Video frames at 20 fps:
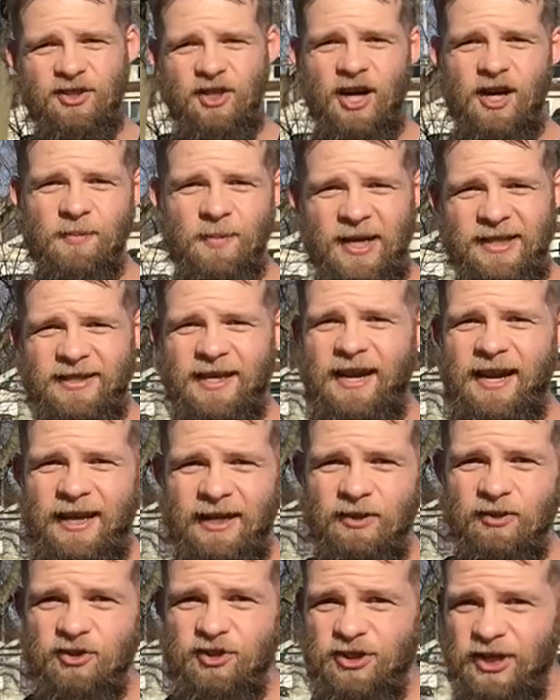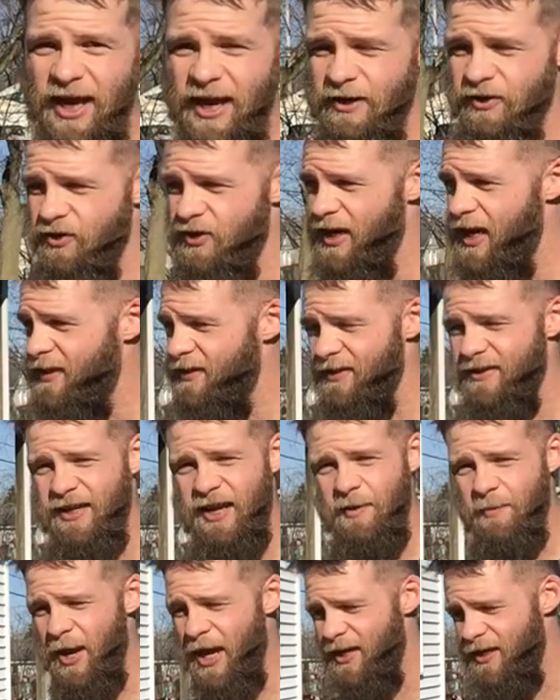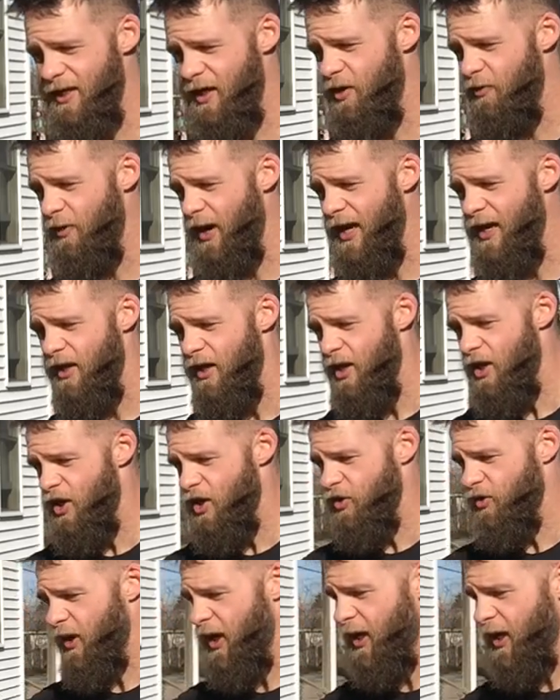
talk about that ankle shot. So now the same idea, right? So